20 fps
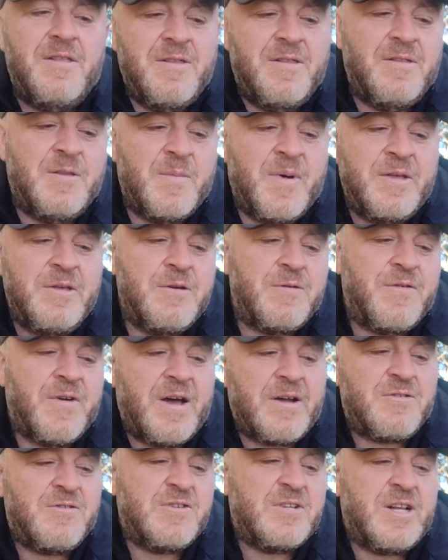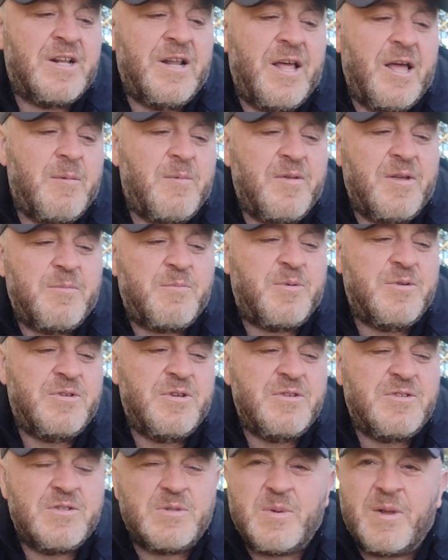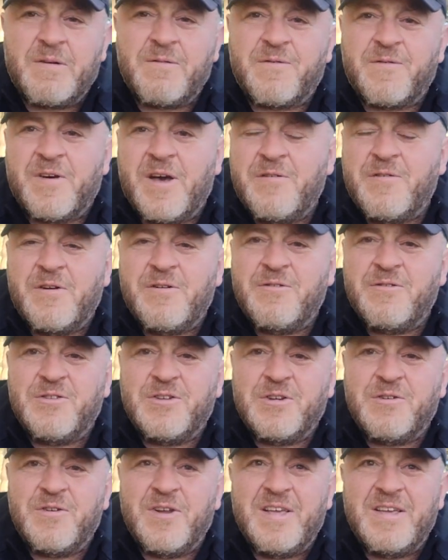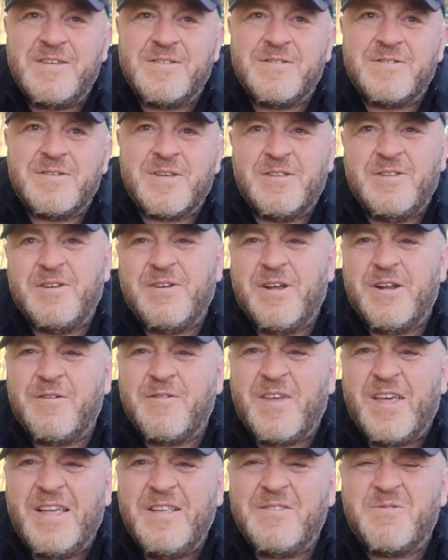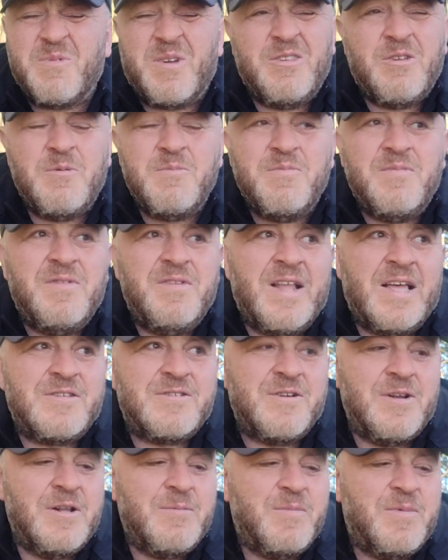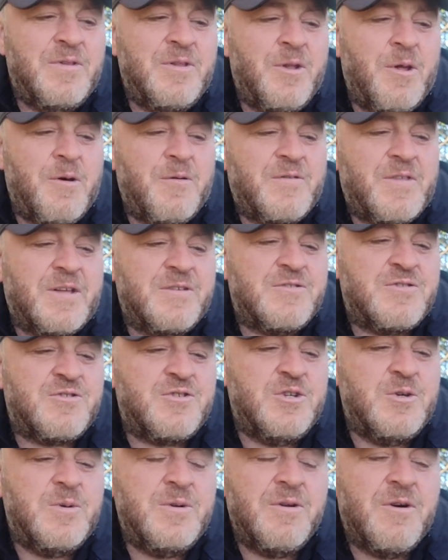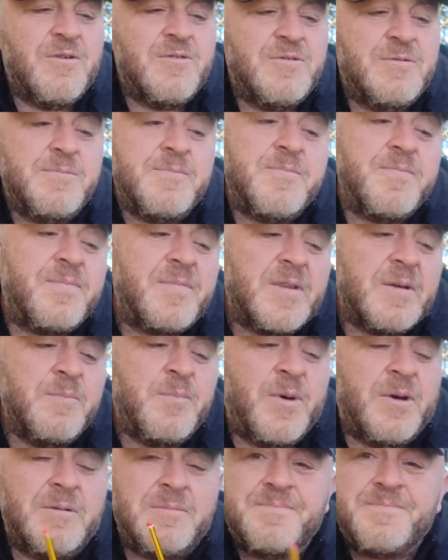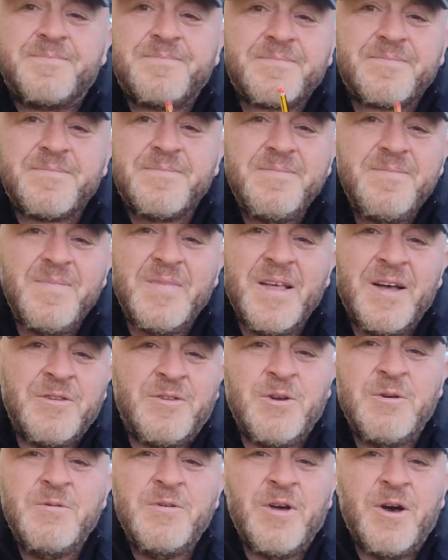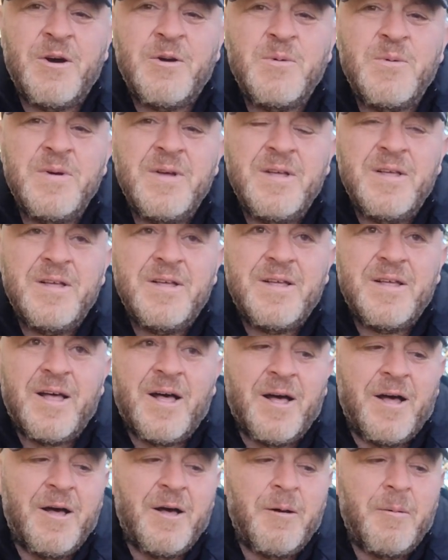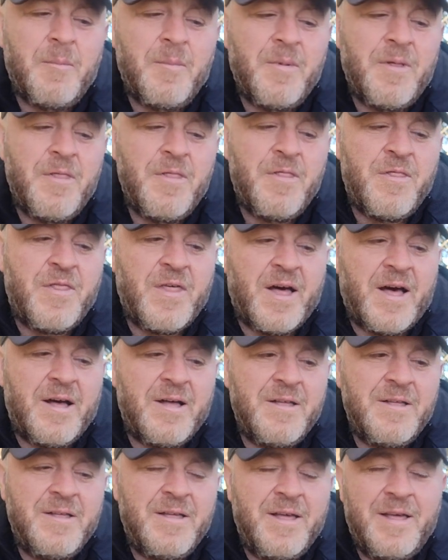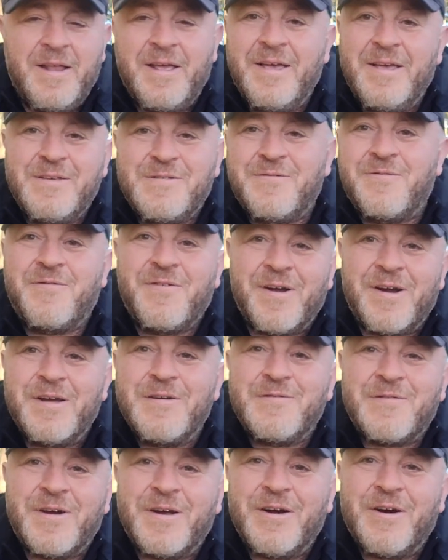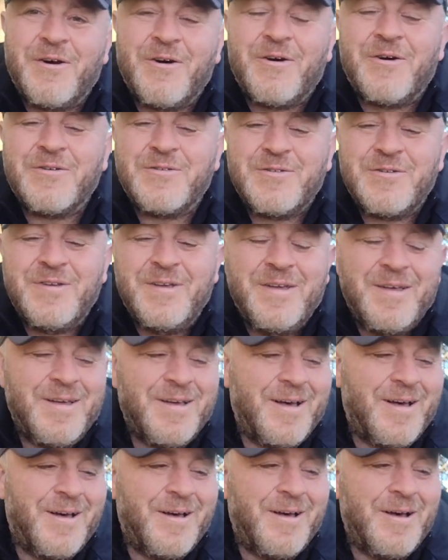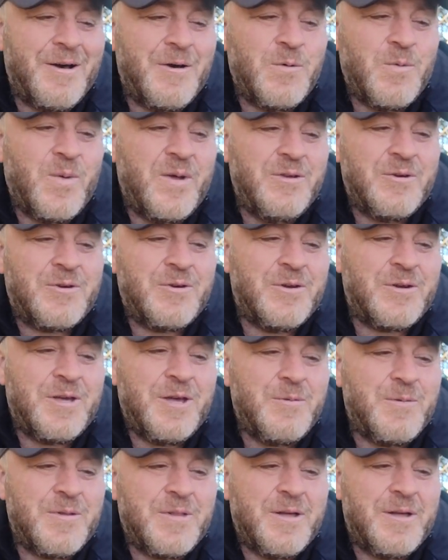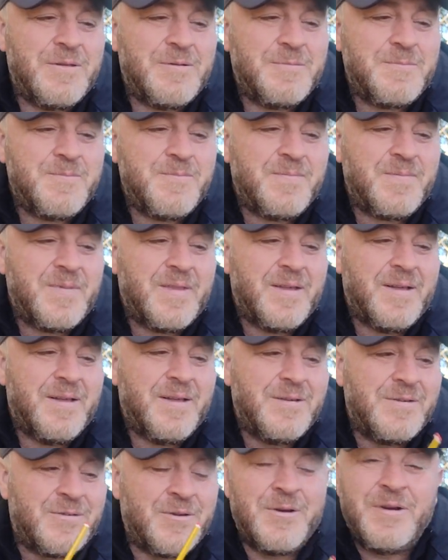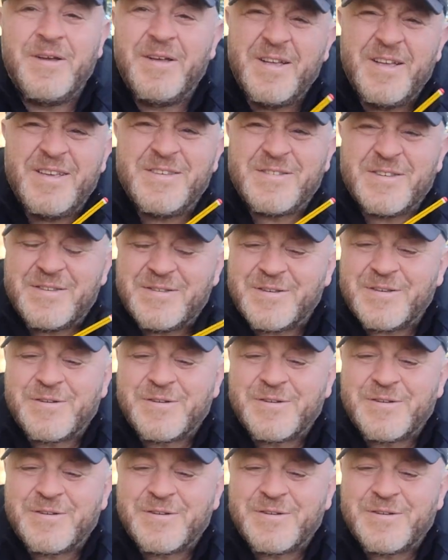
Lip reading: The manufacturers claim it produces something like 500 degrees centigrade of heat. I don't necessarily know if that's true or not, but I do know that it is very, very hot when you're cooking with it. So it's a